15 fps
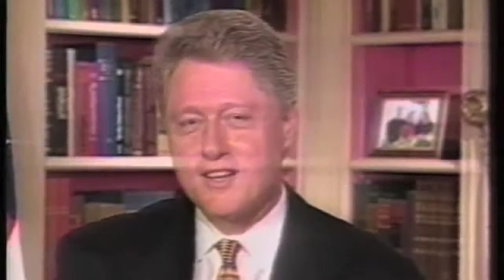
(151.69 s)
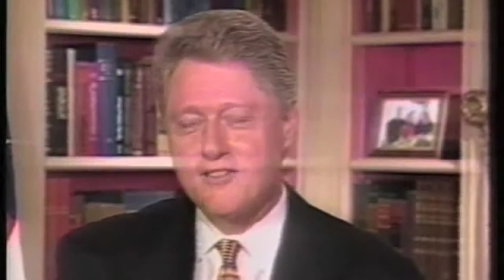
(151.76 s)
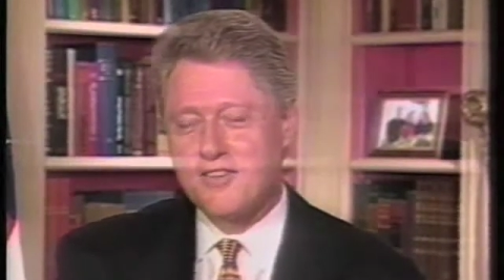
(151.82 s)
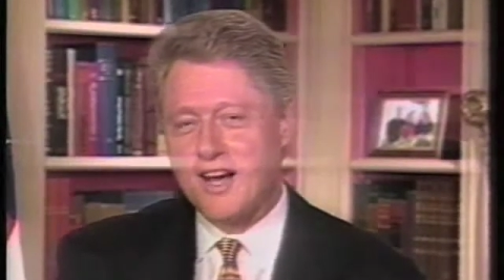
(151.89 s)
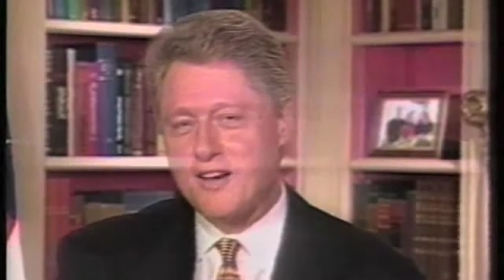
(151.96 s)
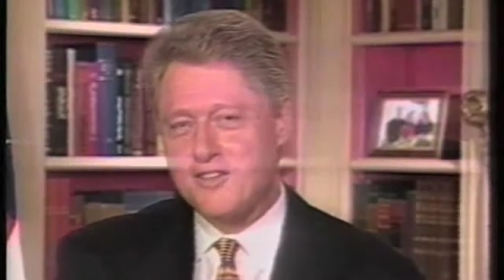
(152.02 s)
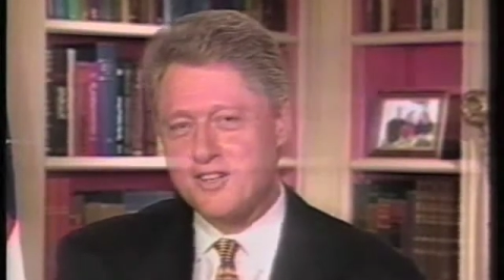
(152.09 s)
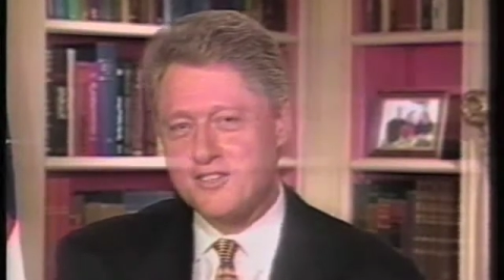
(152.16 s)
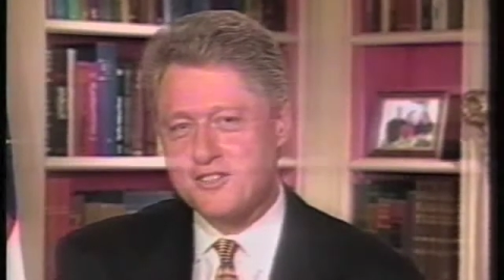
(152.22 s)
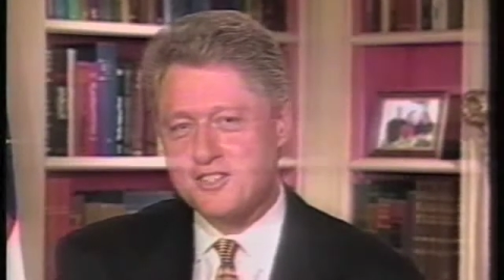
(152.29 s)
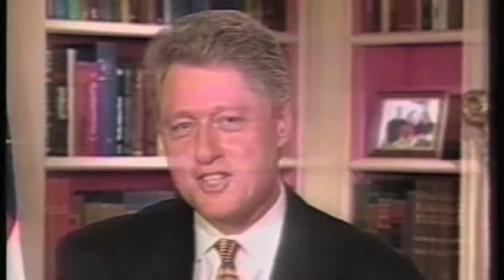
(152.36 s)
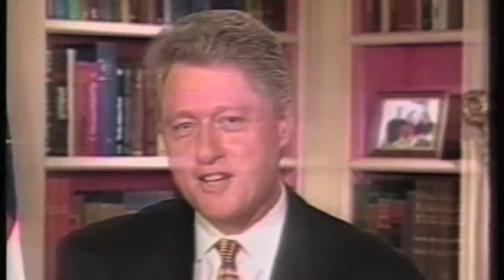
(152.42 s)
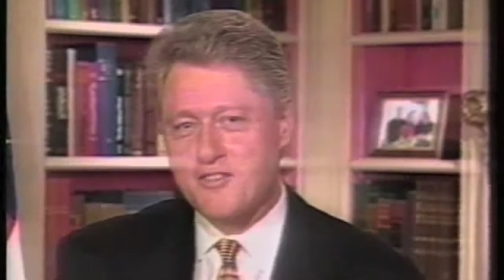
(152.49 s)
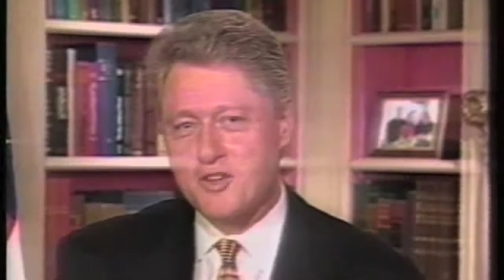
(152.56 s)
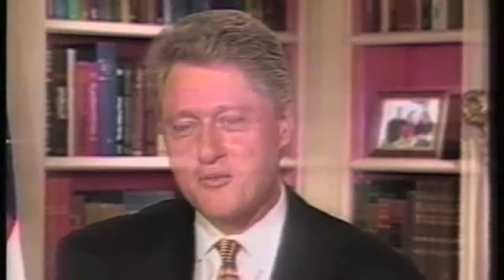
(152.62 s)

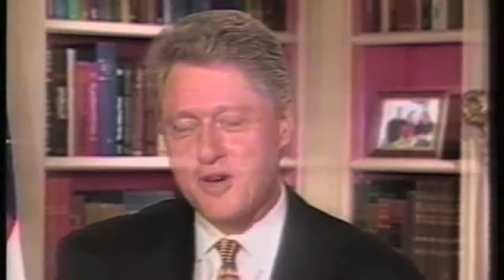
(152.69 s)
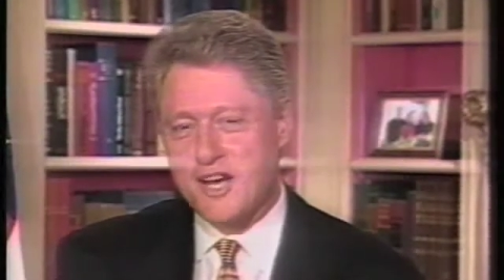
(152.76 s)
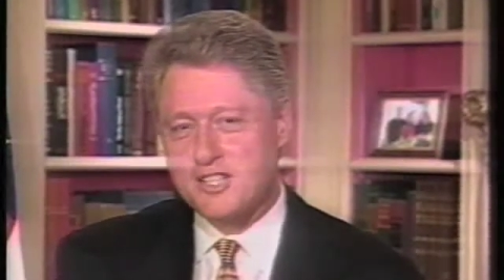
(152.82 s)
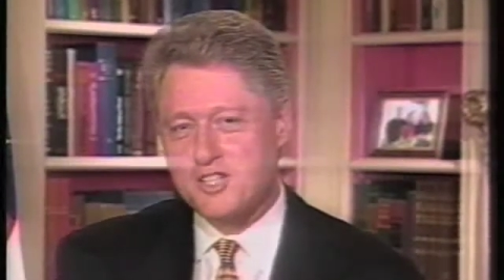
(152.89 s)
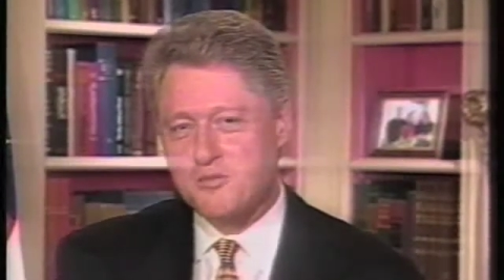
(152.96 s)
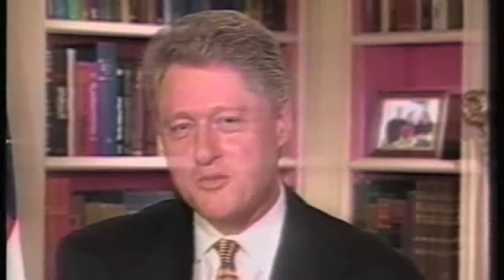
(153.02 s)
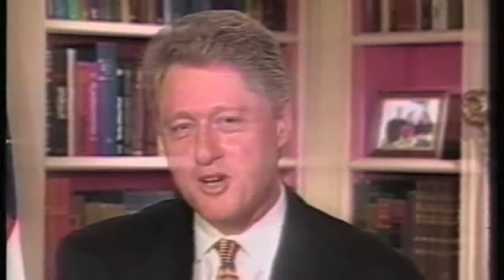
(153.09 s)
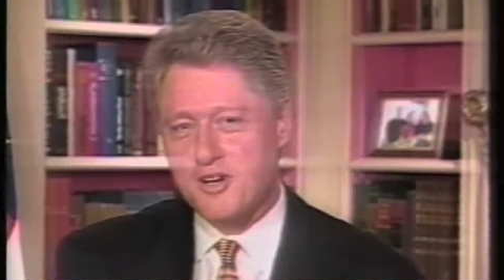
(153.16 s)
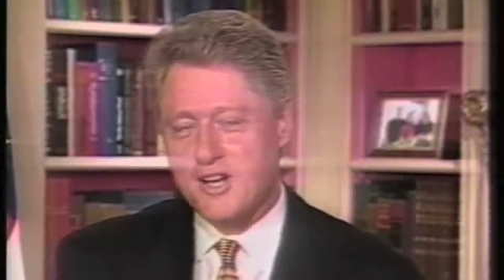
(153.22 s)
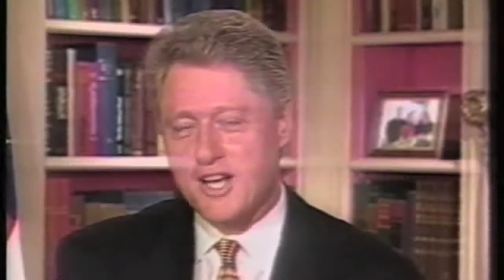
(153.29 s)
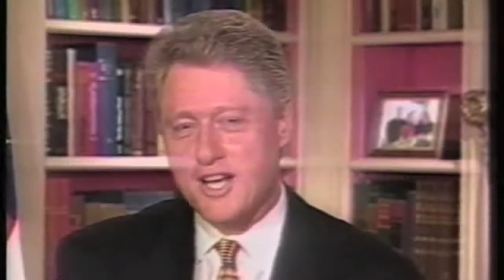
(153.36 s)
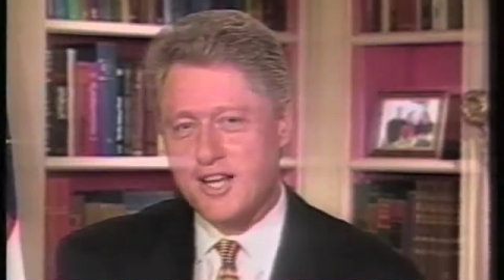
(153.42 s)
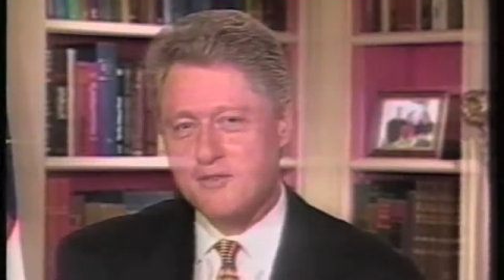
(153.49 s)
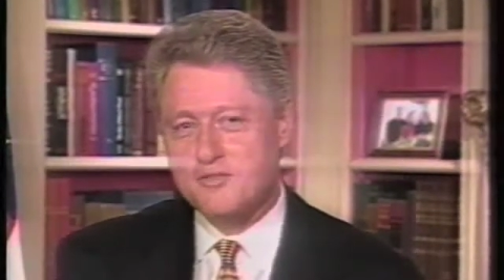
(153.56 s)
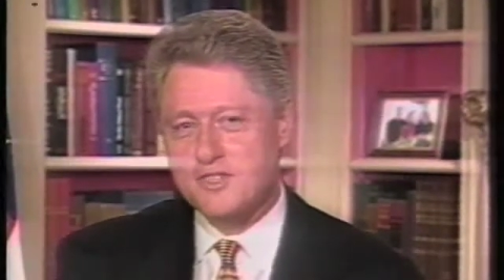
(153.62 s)
570 basketball
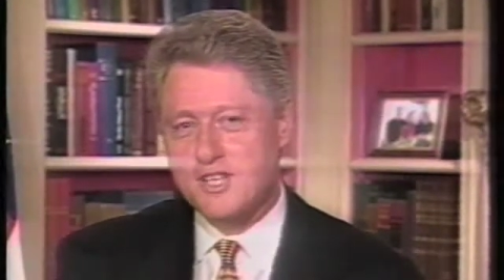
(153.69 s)
games,